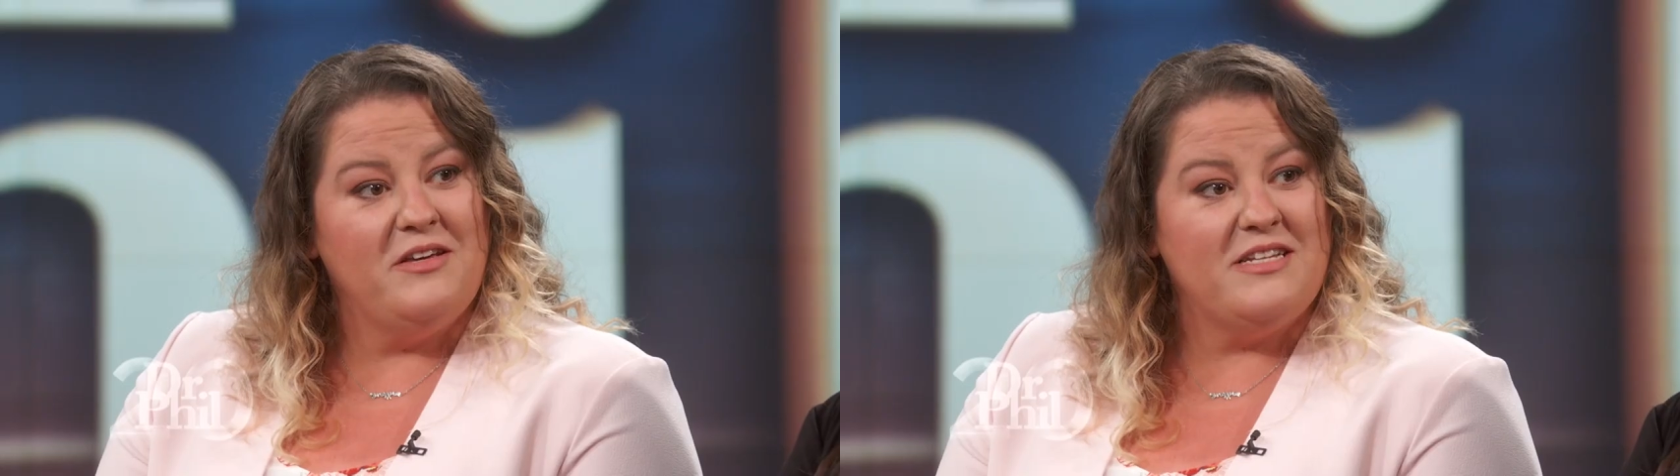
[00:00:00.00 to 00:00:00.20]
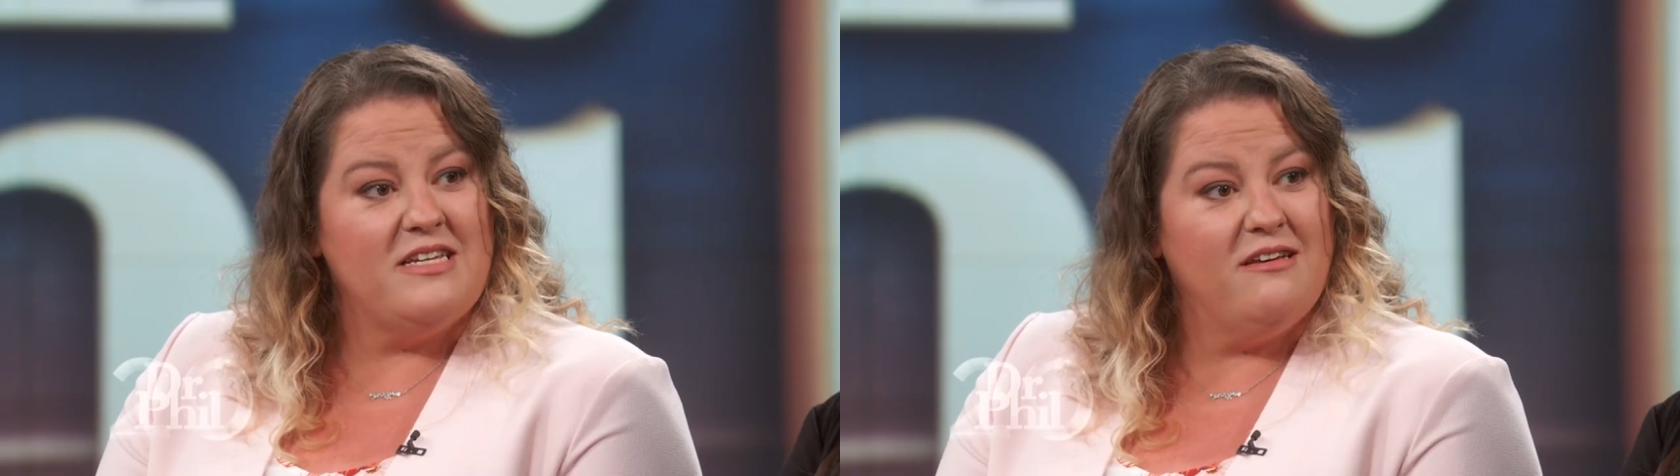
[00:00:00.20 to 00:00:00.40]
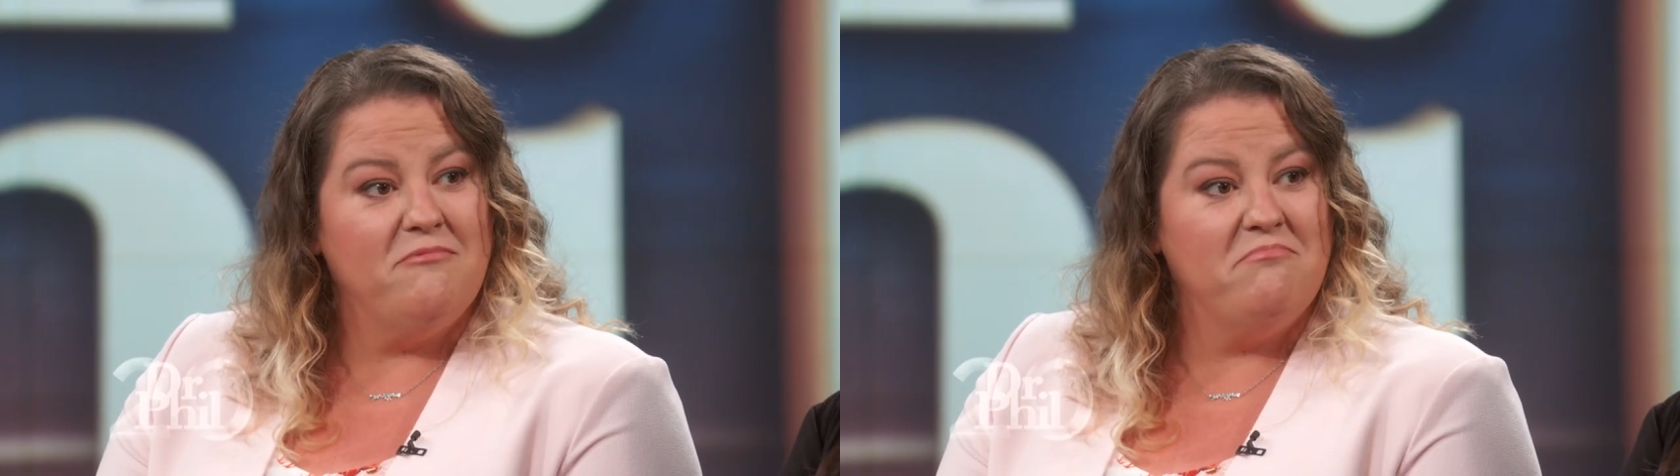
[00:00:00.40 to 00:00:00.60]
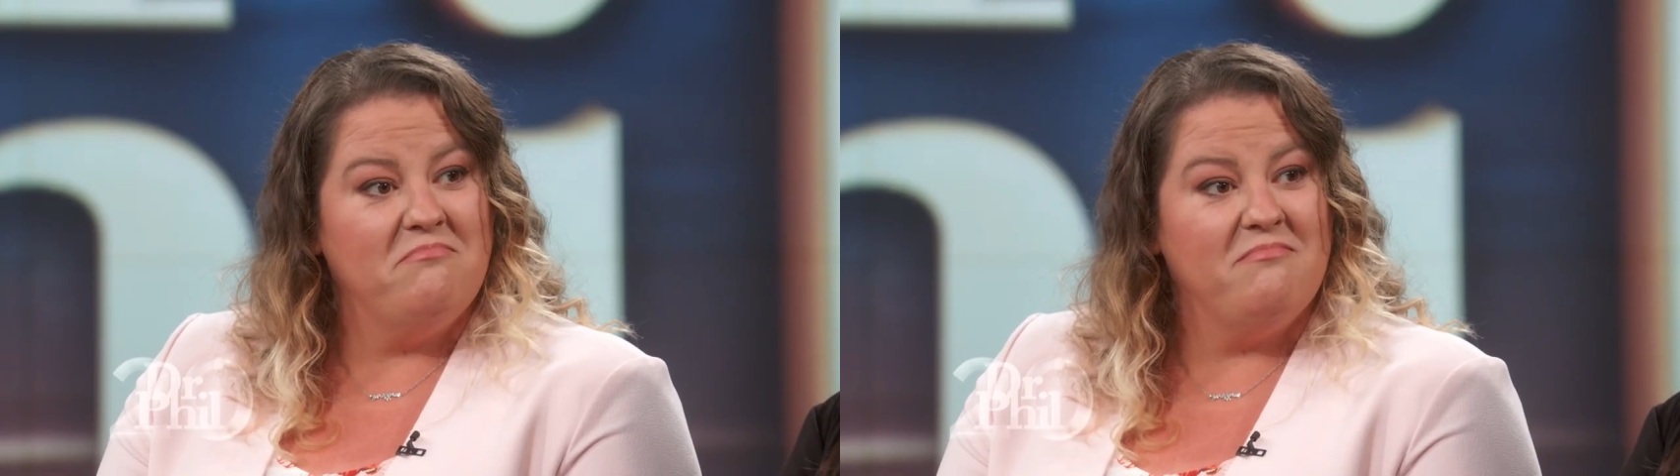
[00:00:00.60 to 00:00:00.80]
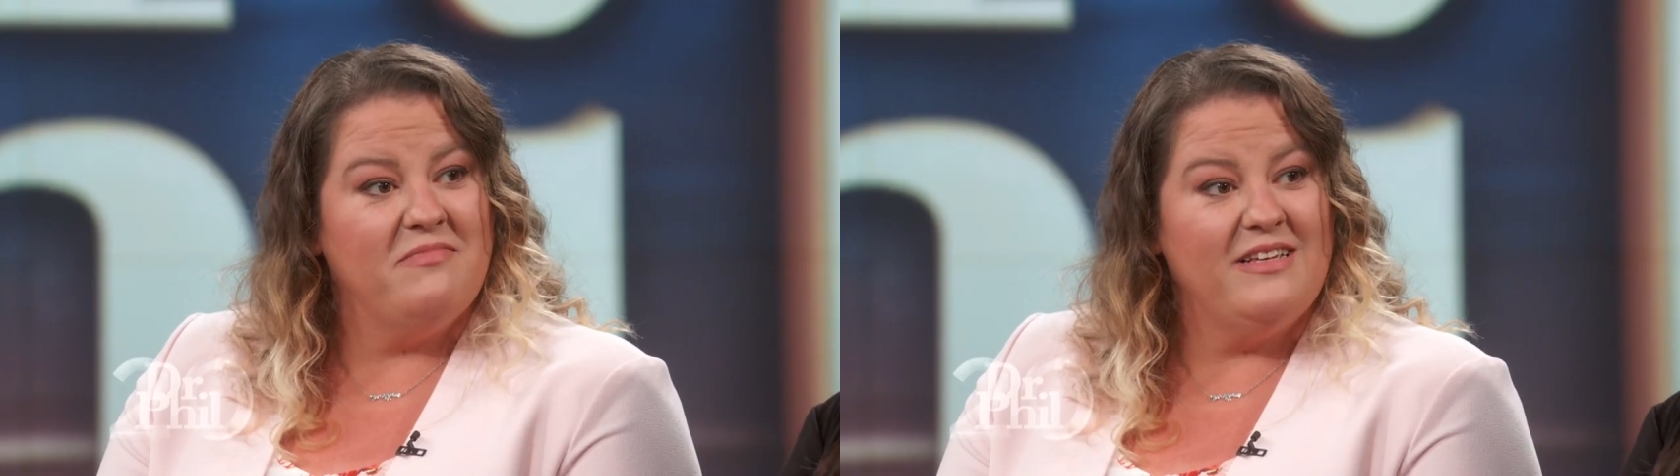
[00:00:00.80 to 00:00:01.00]
get to,
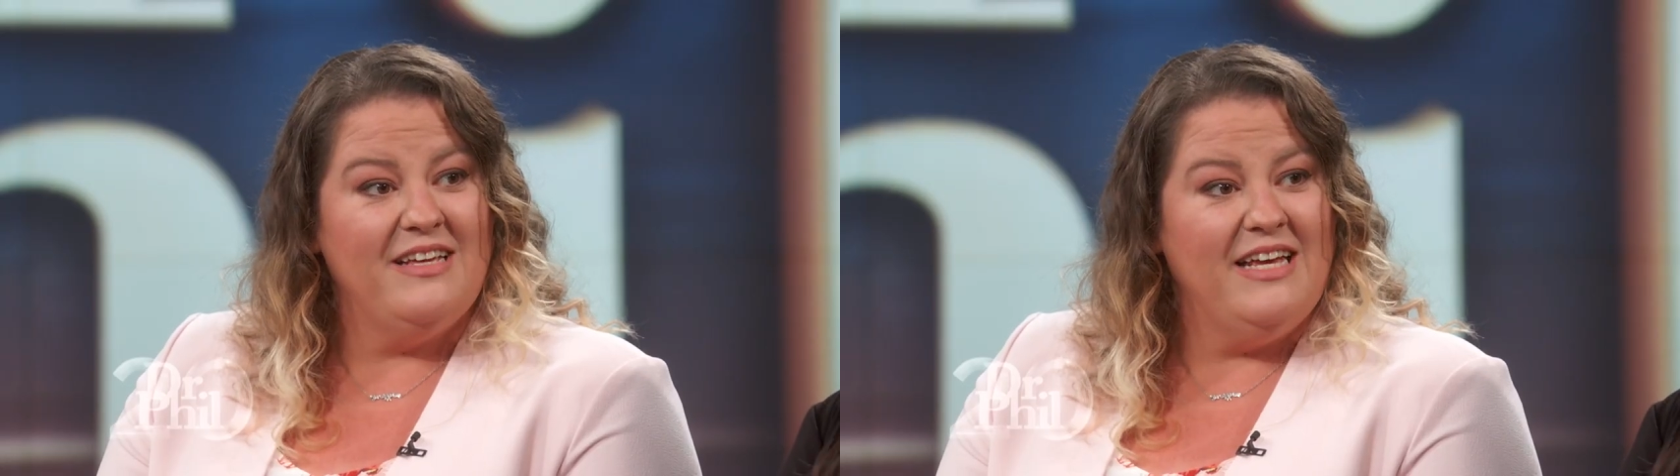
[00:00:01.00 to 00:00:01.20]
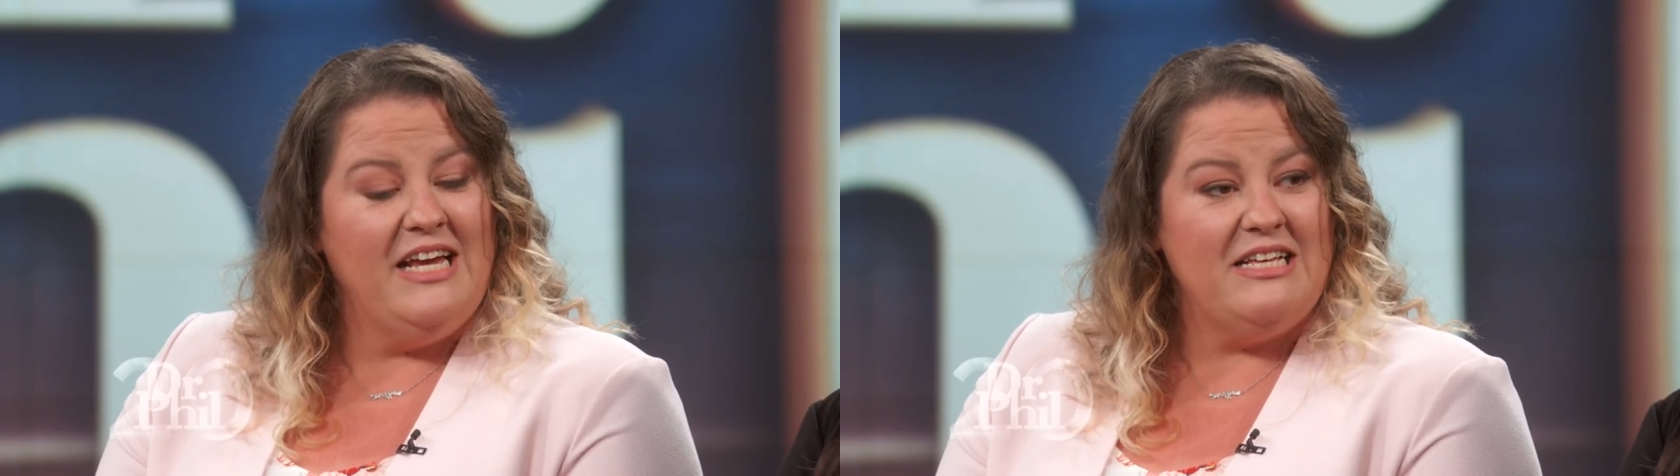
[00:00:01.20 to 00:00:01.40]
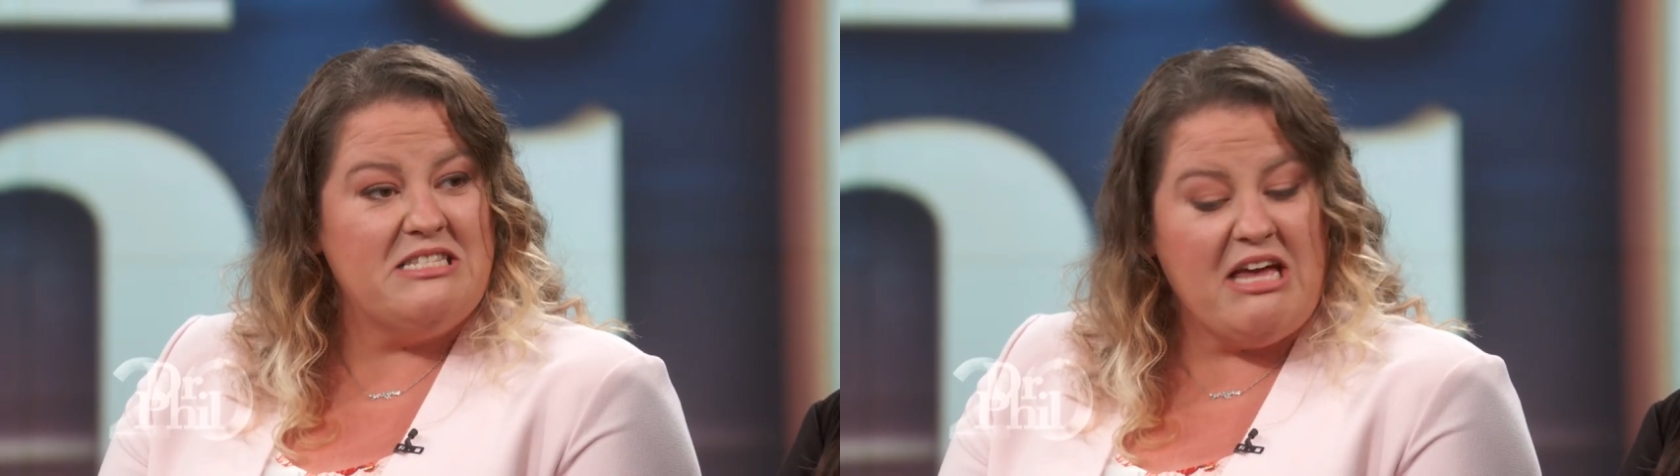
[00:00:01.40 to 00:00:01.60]
it's